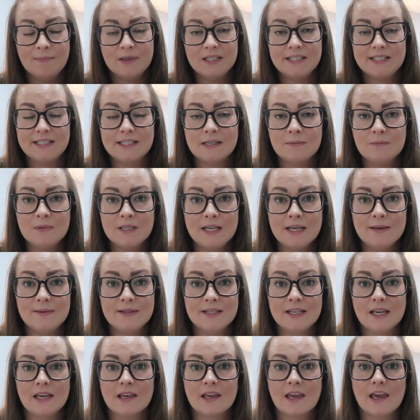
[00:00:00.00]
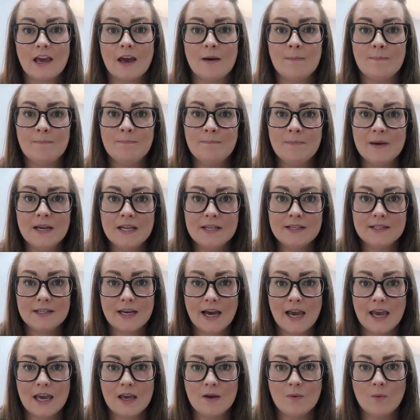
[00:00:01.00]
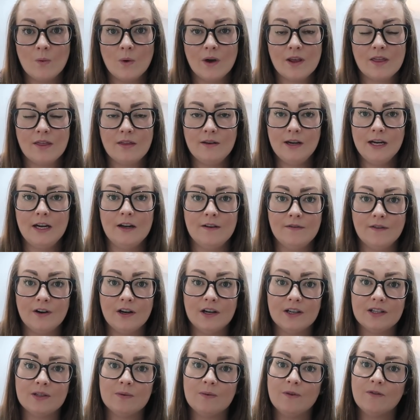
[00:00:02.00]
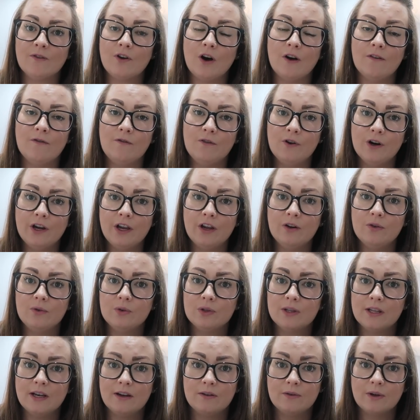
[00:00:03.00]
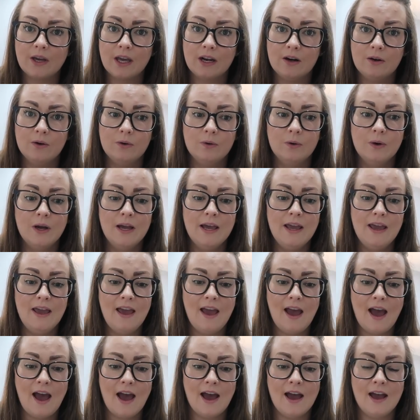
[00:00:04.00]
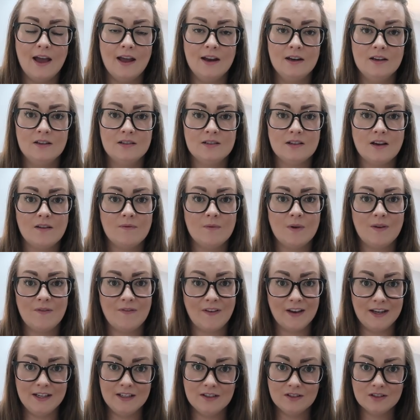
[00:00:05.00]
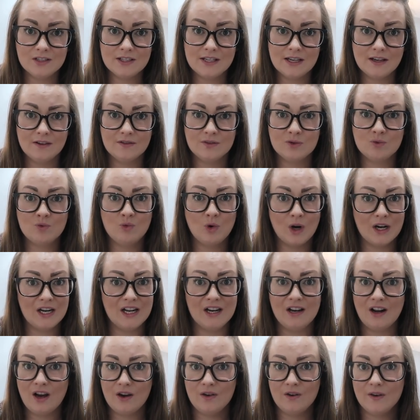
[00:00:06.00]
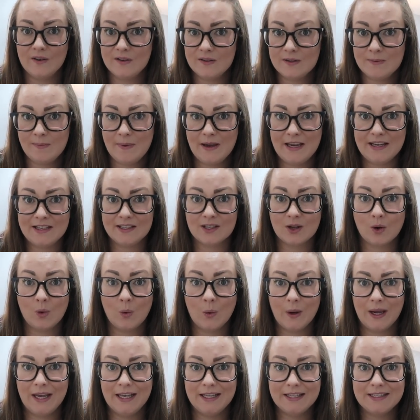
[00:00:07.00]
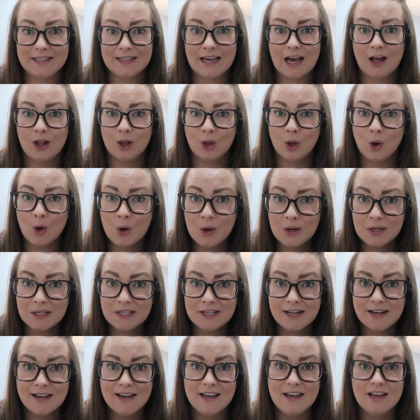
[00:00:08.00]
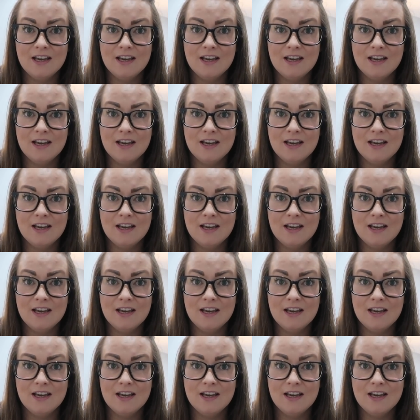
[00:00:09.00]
But sometimes it can get a bit tight with 3 of us. We've got a 4-year-old little girl and we find ourselves running out of space quite a lot.